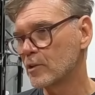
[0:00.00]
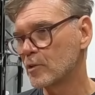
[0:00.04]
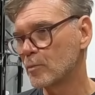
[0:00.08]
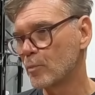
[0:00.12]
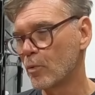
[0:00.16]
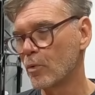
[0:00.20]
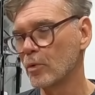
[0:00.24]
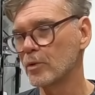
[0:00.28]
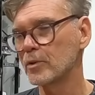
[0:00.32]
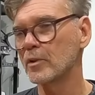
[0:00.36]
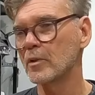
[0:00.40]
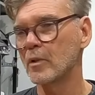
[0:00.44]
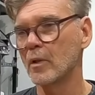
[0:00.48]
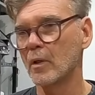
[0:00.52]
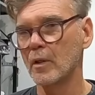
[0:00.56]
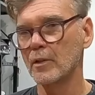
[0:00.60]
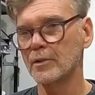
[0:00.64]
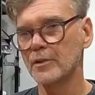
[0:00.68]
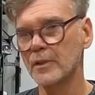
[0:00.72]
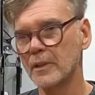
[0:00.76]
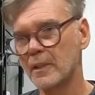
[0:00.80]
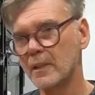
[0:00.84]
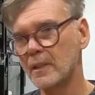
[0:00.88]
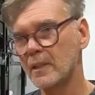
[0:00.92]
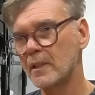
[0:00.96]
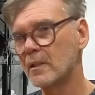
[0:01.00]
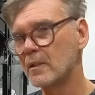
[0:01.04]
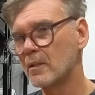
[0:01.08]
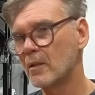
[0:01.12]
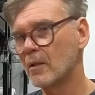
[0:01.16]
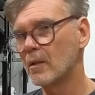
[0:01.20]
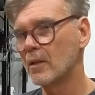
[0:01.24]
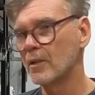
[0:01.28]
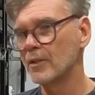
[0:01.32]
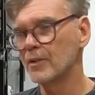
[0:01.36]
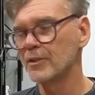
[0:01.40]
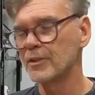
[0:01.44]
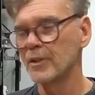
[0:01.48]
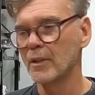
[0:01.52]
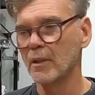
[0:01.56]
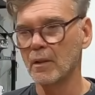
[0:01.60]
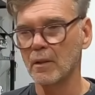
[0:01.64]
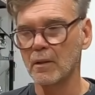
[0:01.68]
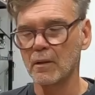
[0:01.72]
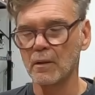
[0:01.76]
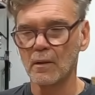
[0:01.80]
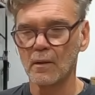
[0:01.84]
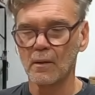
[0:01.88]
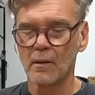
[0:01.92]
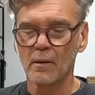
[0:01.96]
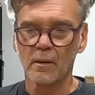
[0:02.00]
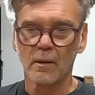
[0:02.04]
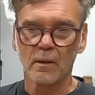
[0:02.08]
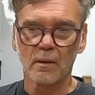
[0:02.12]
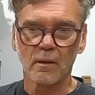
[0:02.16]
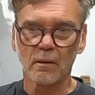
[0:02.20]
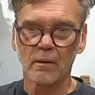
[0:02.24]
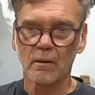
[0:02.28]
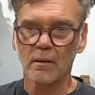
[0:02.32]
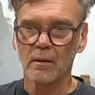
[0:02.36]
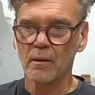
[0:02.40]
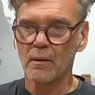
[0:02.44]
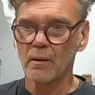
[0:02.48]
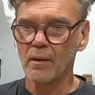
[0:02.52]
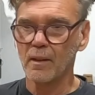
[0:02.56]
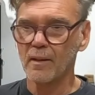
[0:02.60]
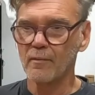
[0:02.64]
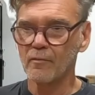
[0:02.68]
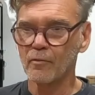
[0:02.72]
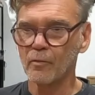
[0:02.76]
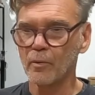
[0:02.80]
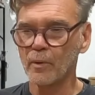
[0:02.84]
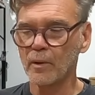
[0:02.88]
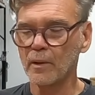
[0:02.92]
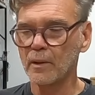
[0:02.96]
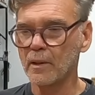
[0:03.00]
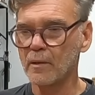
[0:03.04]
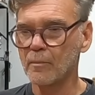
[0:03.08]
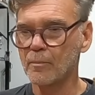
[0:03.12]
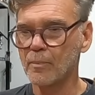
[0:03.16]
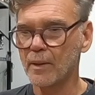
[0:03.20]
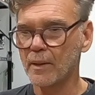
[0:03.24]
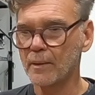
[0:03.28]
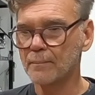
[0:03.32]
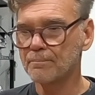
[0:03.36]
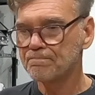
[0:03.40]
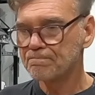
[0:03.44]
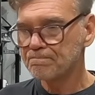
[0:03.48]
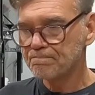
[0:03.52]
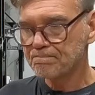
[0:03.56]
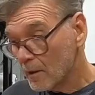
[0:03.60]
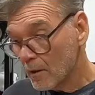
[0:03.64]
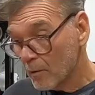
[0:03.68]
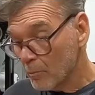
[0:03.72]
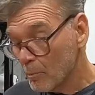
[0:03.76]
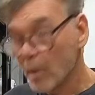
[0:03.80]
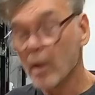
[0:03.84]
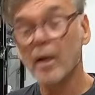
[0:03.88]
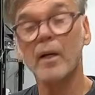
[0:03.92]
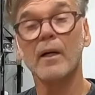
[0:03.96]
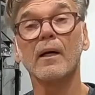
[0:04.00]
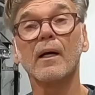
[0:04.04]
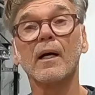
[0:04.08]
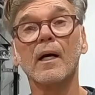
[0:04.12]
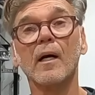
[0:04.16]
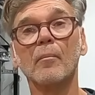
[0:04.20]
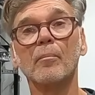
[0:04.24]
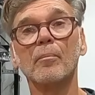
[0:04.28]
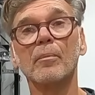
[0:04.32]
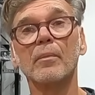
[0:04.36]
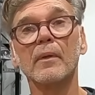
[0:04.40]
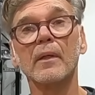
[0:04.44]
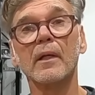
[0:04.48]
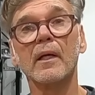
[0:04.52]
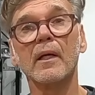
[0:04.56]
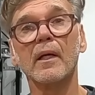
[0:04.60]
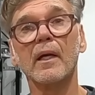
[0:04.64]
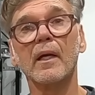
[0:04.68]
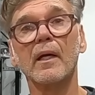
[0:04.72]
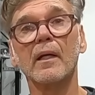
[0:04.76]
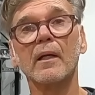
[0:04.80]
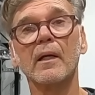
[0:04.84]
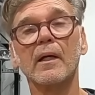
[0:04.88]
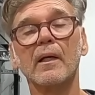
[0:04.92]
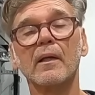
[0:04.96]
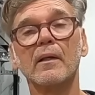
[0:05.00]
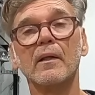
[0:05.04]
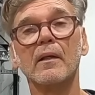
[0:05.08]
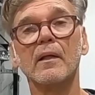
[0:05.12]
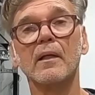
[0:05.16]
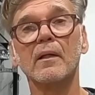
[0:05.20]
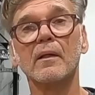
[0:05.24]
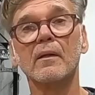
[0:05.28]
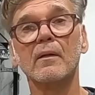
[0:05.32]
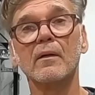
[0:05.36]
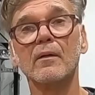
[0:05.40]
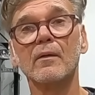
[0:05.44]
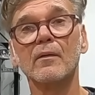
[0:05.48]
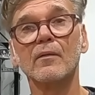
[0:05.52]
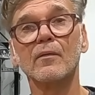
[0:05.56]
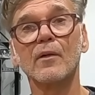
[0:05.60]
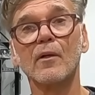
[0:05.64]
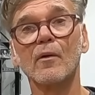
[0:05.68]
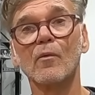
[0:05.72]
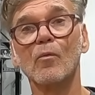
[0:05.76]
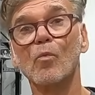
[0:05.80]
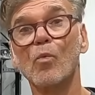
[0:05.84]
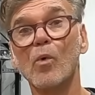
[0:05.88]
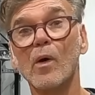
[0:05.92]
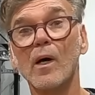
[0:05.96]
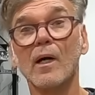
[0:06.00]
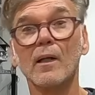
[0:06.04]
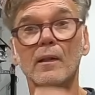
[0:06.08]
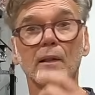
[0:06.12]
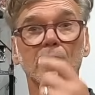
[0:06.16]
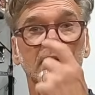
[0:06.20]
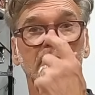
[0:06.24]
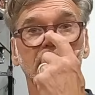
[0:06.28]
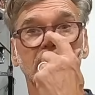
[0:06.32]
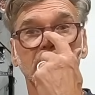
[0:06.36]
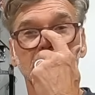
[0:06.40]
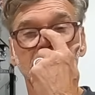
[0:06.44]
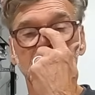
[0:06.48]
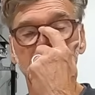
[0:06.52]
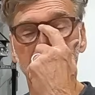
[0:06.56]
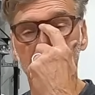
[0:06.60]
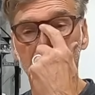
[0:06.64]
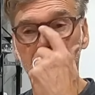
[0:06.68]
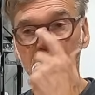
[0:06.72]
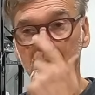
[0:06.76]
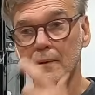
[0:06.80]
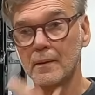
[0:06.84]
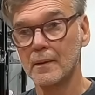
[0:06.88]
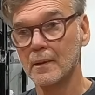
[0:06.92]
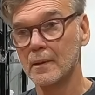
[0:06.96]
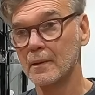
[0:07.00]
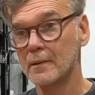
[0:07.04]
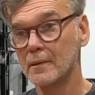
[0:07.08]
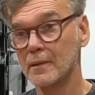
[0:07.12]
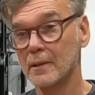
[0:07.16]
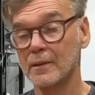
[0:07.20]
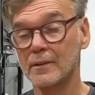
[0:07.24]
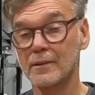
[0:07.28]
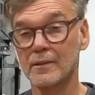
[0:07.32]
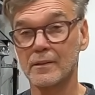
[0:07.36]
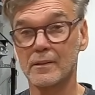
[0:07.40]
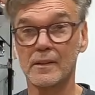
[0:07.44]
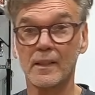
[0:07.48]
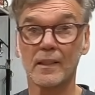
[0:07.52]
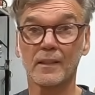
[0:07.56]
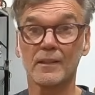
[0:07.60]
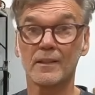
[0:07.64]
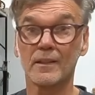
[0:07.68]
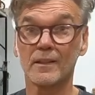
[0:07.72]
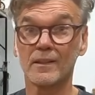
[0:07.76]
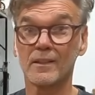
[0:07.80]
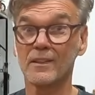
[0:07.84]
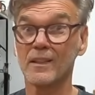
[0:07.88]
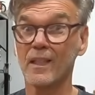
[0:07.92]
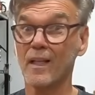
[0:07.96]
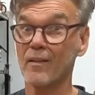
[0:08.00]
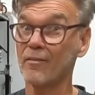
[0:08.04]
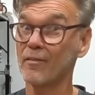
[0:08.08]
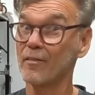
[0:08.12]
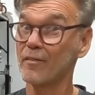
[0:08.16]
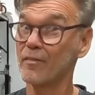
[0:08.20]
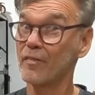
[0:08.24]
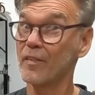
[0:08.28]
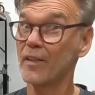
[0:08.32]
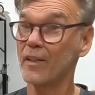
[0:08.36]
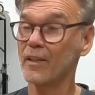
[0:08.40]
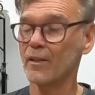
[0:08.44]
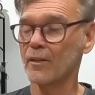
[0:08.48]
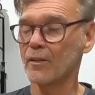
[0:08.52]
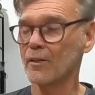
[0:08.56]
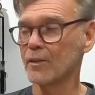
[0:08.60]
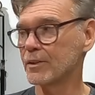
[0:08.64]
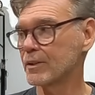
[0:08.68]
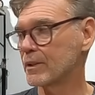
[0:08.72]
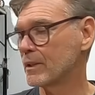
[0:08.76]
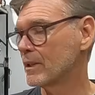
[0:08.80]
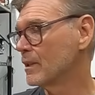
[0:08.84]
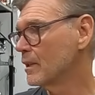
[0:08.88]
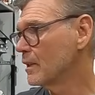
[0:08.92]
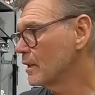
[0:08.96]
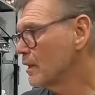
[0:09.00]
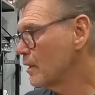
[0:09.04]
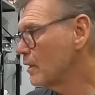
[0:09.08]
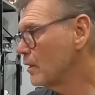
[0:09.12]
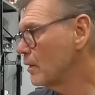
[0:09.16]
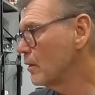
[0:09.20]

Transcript: sports cars and Indy cars have really been, you know, bought up, and they're well into to 6 and 7 figures. You